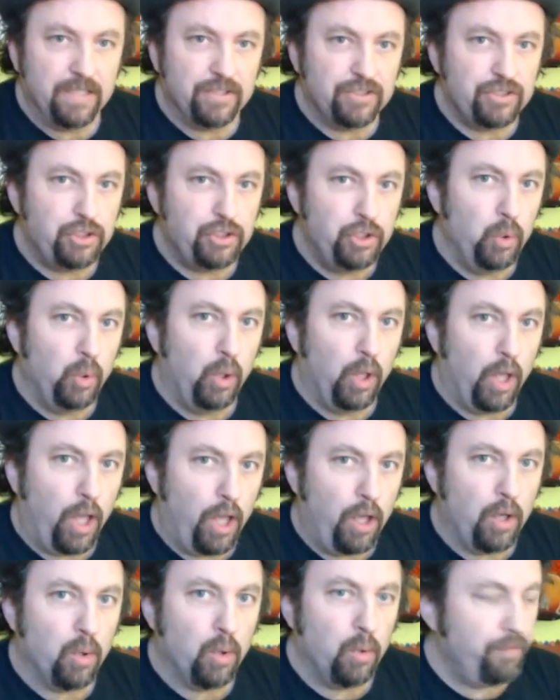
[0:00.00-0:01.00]
is too
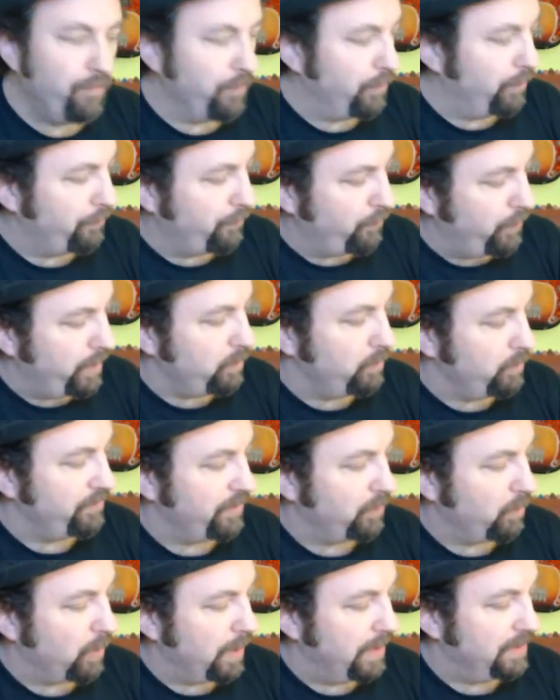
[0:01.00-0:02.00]
low for the
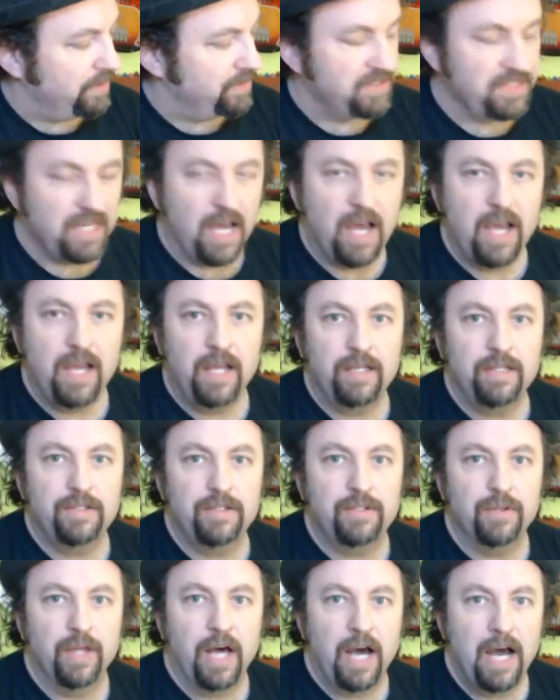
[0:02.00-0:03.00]
frequency range assigned
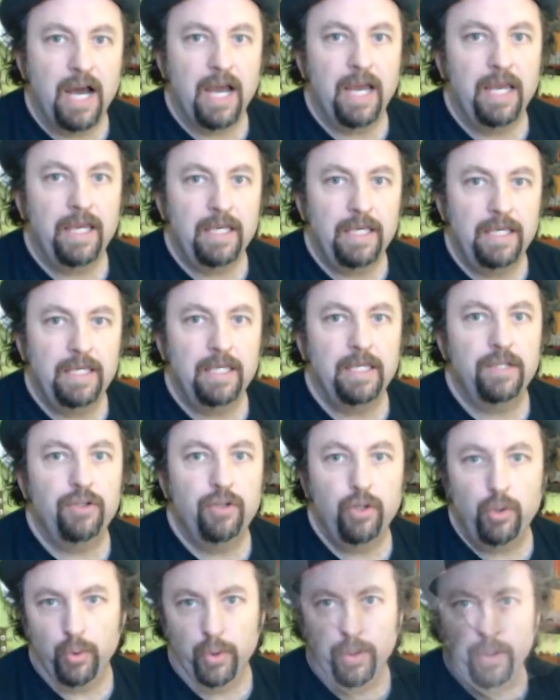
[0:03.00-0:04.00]
to the high E
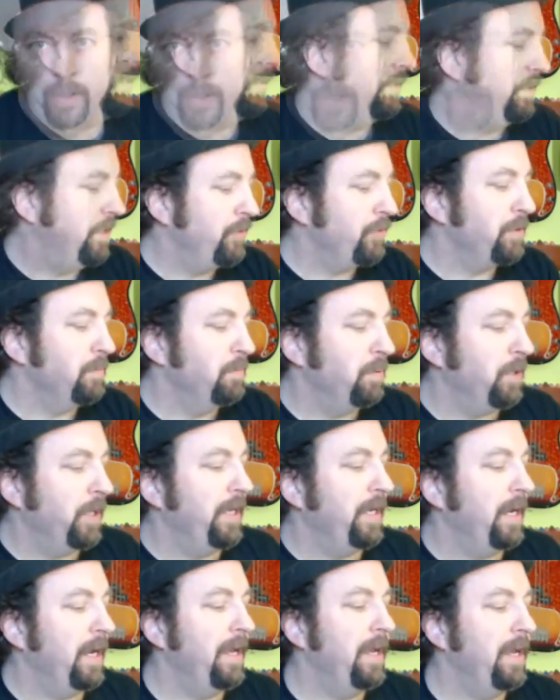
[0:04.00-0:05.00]
tuner. The other
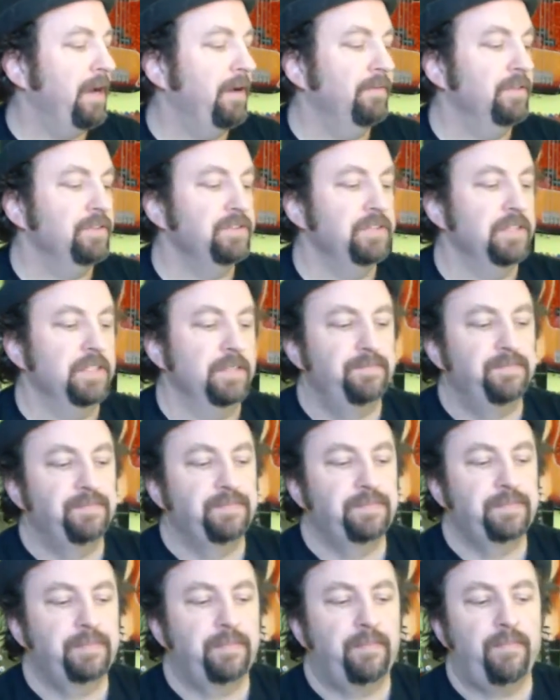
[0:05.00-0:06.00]
complaint I have is that
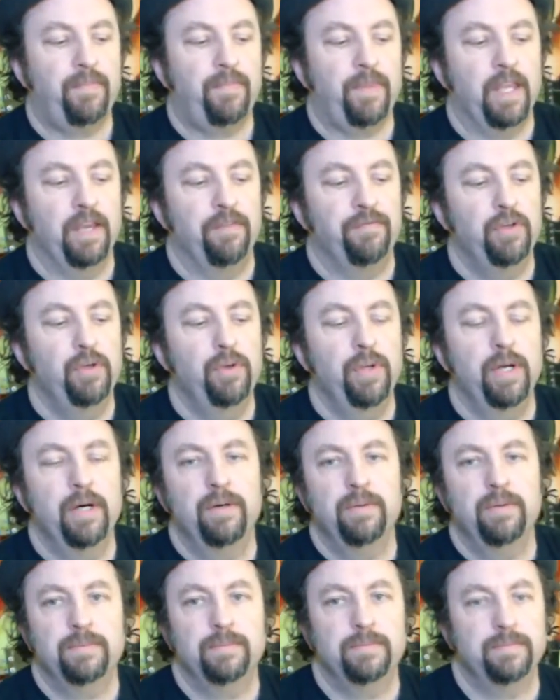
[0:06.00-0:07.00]
if you
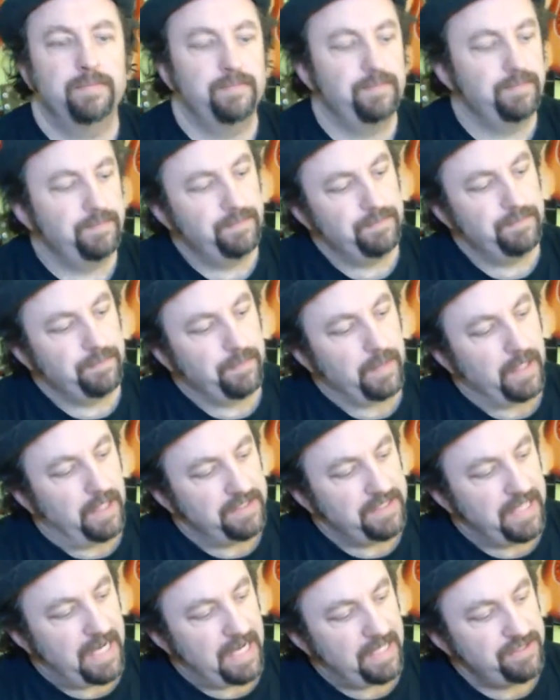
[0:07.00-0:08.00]
don't
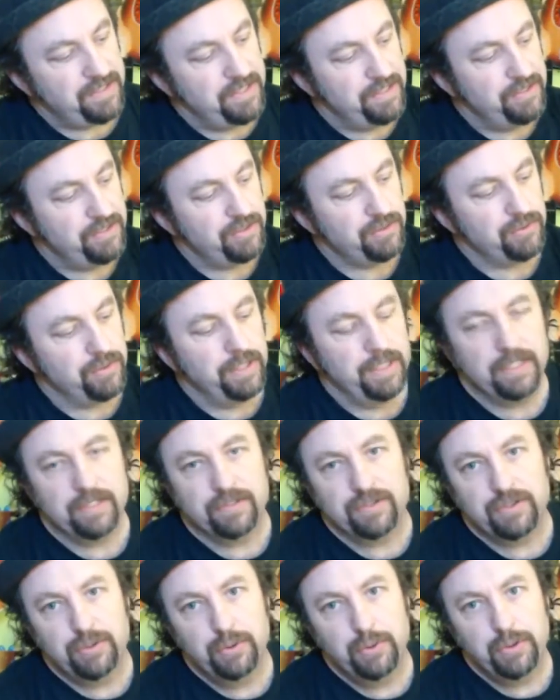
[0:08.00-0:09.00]
attach these
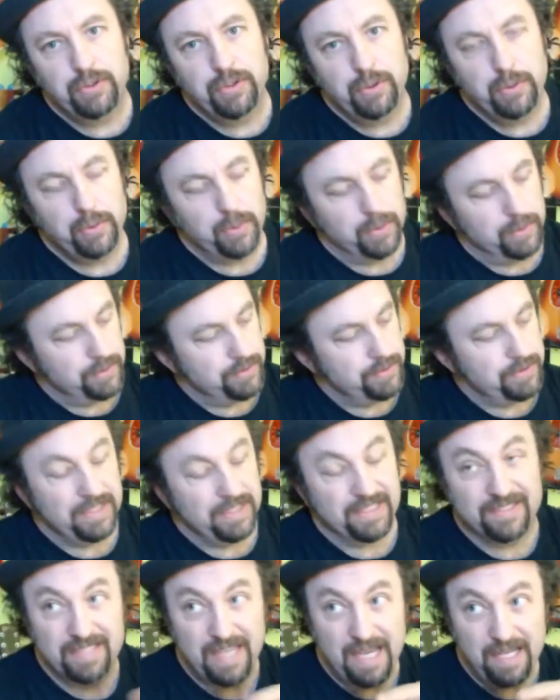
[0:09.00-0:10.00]
strings to the tuners
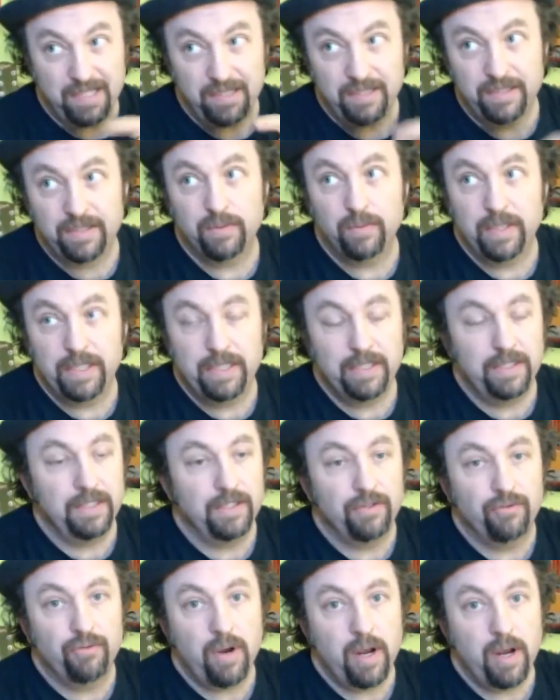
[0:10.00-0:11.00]
exactly the way
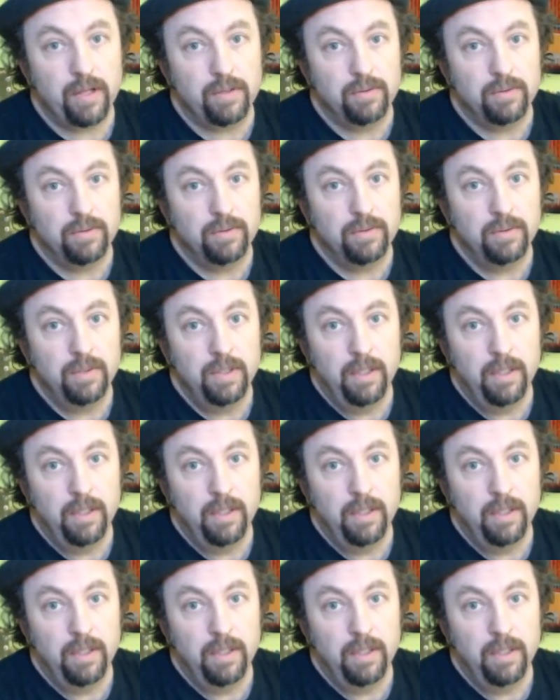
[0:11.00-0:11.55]
the Tronical